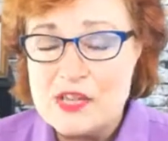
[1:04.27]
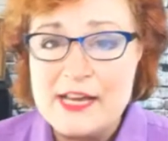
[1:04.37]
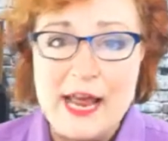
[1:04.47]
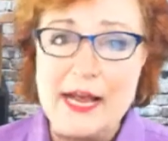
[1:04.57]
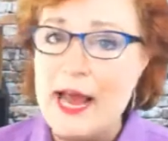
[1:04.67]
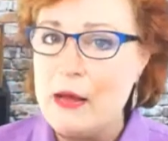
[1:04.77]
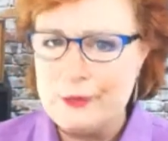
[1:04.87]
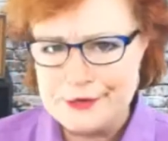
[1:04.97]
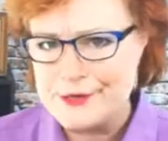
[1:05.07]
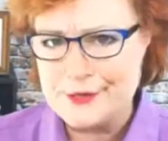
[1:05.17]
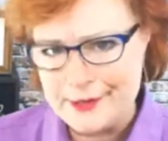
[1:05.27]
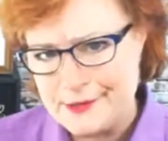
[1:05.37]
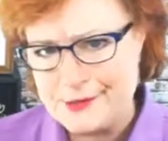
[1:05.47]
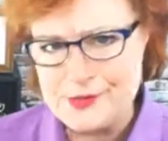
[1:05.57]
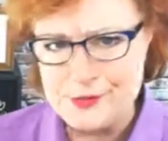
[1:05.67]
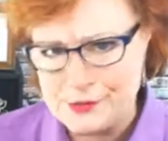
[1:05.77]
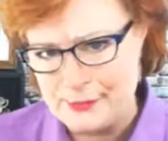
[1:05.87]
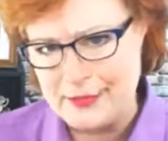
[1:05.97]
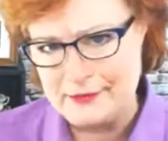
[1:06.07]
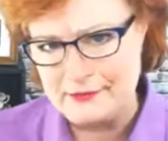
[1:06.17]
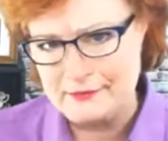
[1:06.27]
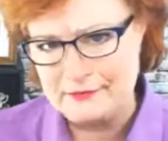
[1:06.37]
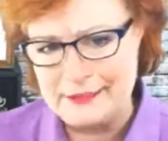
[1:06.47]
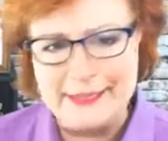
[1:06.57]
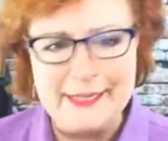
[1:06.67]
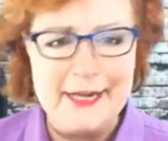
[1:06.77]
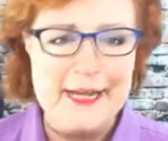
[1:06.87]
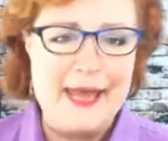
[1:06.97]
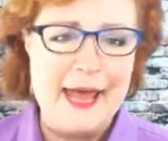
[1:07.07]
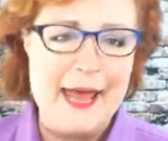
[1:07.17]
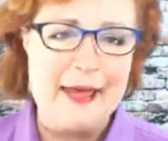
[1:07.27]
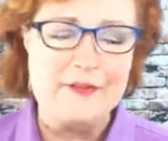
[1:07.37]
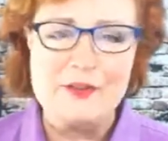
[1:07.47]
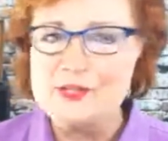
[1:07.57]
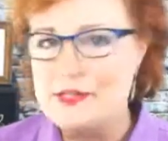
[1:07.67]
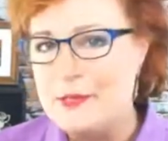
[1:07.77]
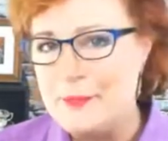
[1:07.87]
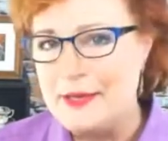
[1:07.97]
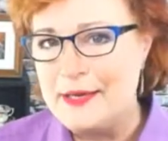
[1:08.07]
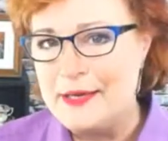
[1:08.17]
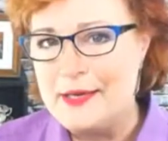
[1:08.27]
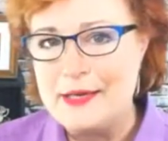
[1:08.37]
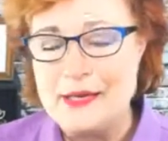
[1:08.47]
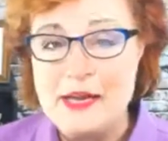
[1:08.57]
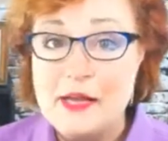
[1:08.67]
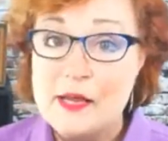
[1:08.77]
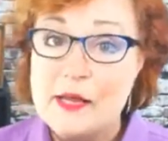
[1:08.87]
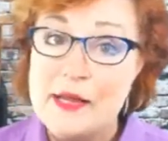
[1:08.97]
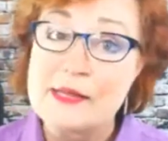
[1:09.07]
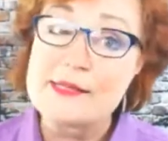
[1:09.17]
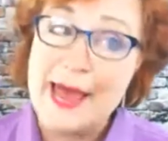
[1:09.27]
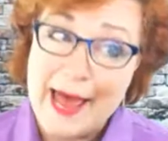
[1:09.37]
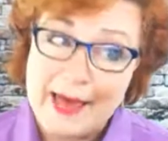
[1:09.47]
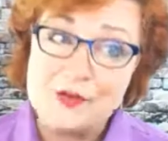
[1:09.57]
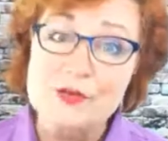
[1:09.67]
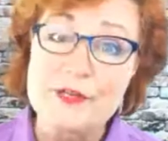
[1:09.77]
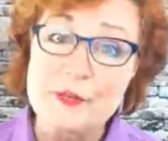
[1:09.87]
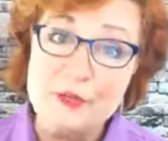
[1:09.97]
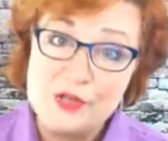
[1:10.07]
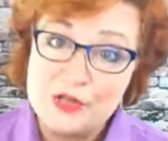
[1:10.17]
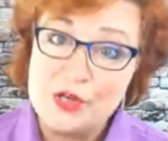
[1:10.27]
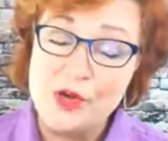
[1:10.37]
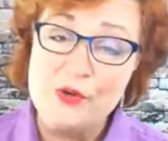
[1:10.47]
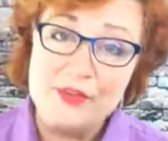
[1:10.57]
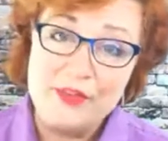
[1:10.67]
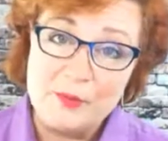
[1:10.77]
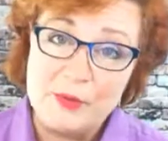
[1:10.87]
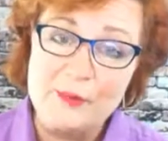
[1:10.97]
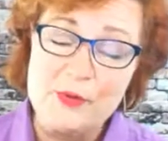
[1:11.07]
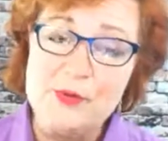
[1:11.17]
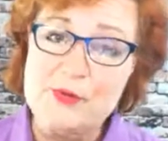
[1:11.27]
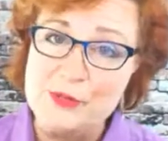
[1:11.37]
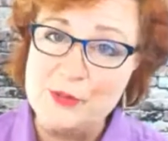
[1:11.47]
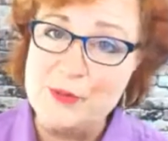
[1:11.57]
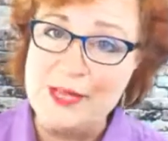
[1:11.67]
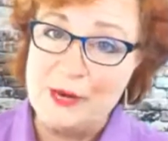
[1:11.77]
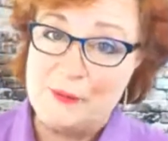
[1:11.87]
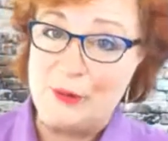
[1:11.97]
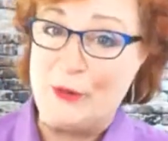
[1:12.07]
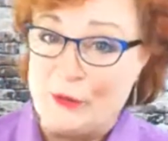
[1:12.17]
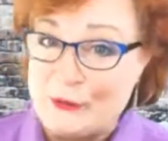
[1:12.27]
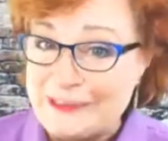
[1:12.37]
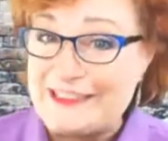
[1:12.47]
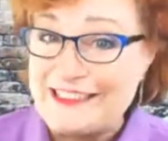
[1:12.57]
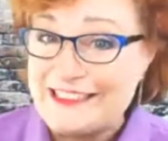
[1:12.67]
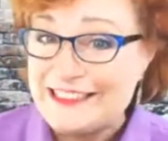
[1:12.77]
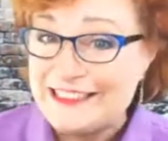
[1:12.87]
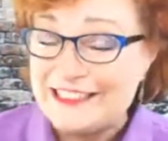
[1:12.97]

The night owls are hitting the snooze button, right? And they're sleeping in. And it's actually been shown that people who do get up early